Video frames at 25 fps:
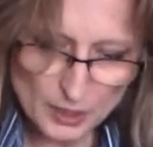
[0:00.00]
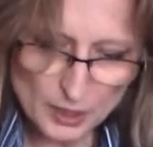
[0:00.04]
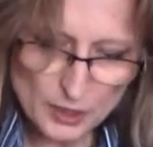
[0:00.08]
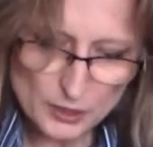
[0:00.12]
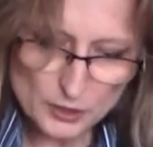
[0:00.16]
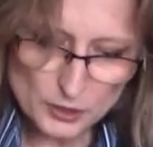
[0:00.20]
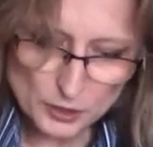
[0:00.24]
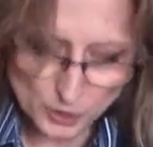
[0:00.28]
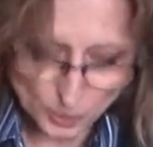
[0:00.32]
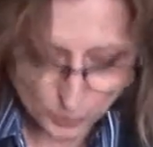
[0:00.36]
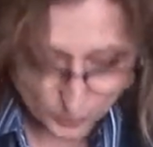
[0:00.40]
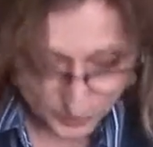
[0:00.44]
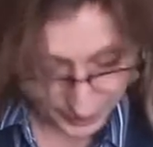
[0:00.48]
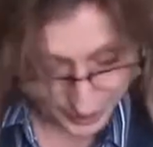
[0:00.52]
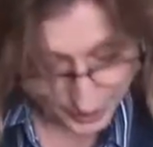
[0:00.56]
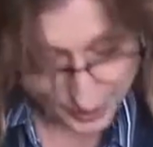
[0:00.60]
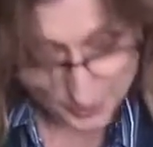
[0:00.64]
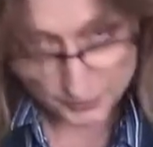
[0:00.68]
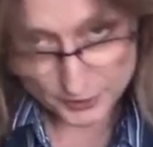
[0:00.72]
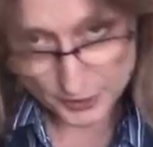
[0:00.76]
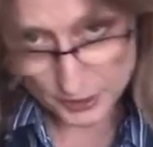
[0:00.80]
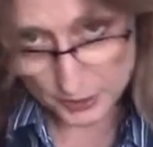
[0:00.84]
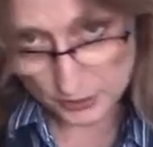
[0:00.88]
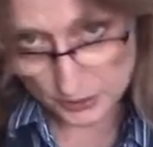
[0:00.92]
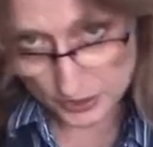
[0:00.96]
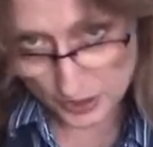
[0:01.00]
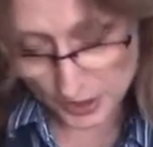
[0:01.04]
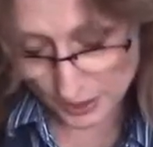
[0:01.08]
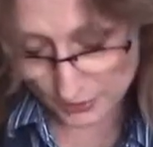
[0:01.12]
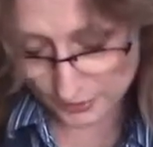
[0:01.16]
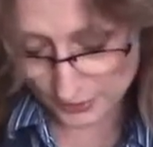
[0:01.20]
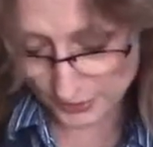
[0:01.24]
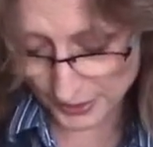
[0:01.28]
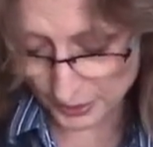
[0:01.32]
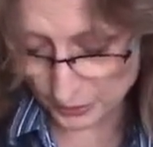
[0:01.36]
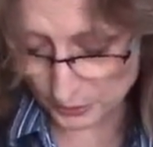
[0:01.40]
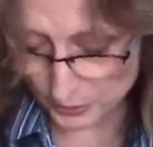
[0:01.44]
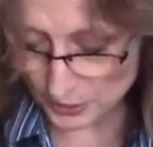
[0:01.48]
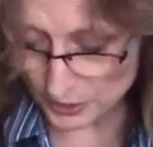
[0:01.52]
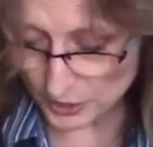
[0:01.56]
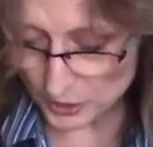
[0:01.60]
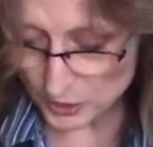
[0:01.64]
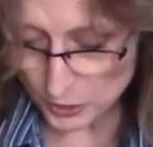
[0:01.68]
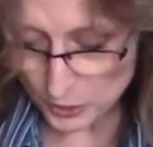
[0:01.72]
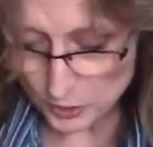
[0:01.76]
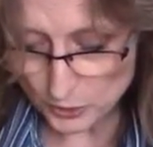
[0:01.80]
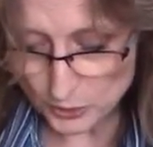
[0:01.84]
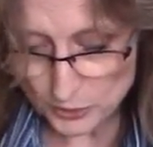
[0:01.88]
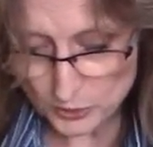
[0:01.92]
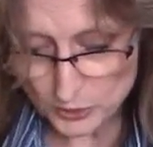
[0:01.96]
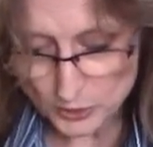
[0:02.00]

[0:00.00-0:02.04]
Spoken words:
You don't have to use non-fat Greek yogurt.